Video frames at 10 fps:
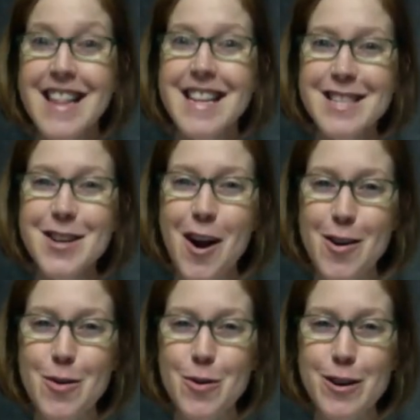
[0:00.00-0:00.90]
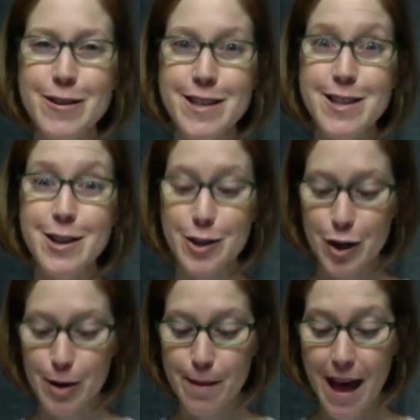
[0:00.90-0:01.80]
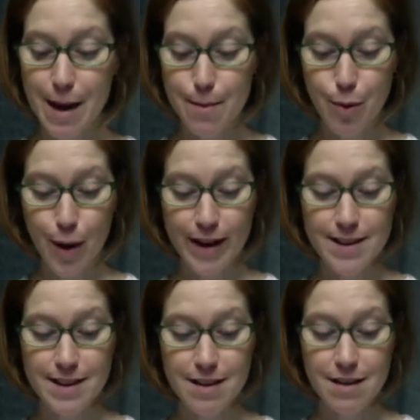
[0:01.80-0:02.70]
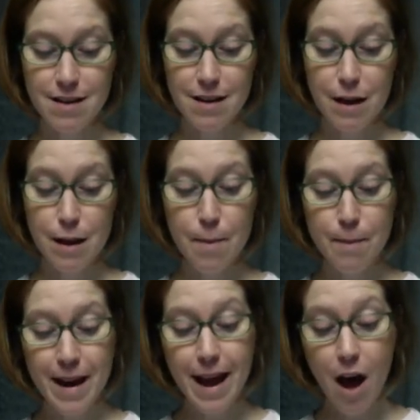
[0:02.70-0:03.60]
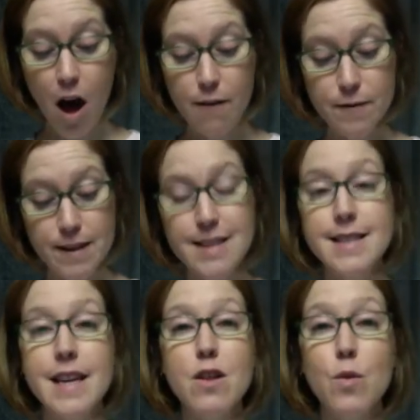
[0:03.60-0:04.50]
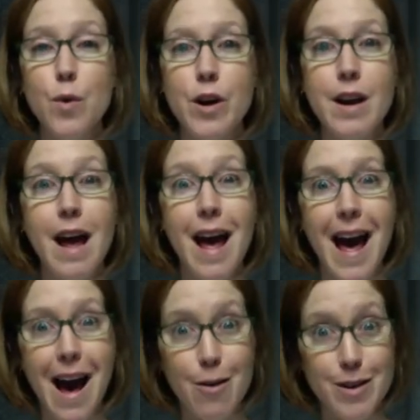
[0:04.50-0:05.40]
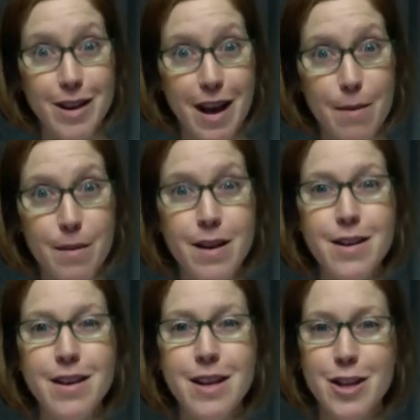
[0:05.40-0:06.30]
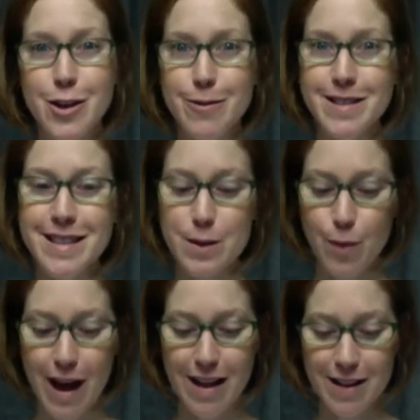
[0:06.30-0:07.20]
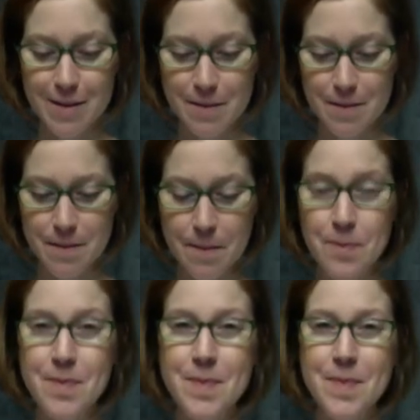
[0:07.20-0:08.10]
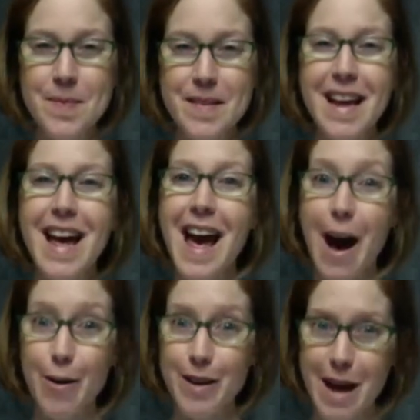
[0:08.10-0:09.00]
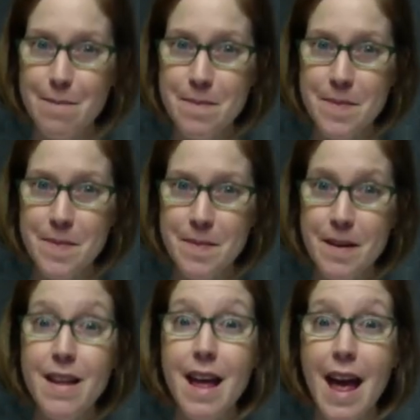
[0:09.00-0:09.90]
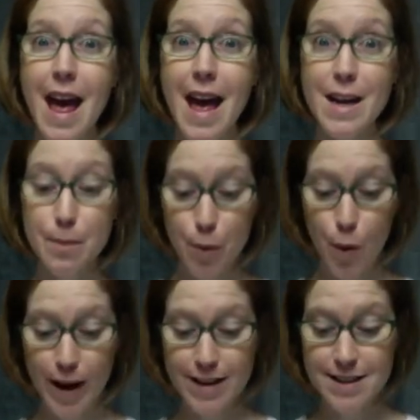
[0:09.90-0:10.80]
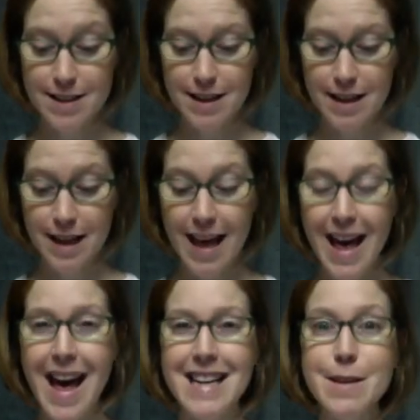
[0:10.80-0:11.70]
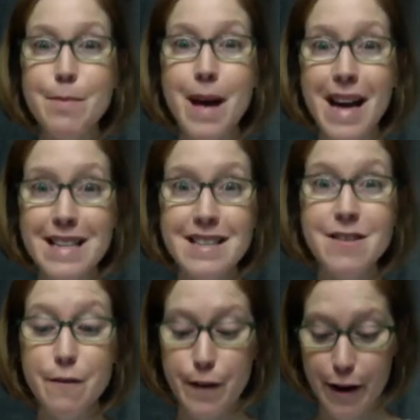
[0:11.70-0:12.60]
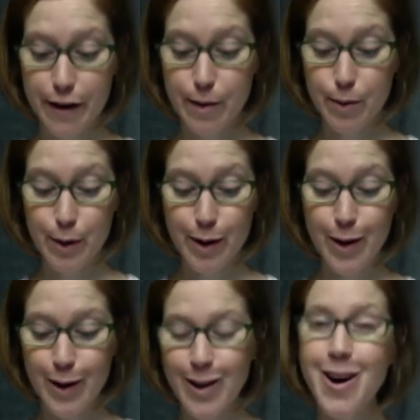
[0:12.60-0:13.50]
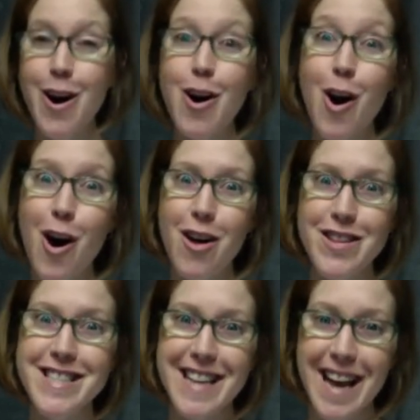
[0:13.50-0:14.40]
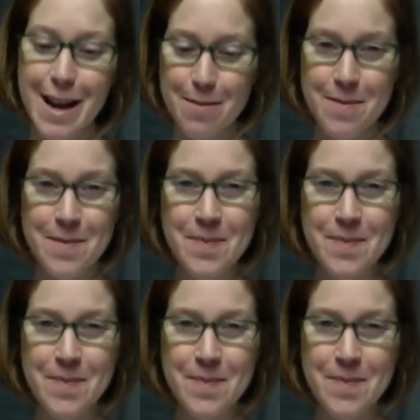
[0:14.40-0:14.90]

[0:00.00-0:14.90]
This article uses the term endpoint, but I often see the word outcome used as well. Outcome, endpoint, and dependent variable are all the same.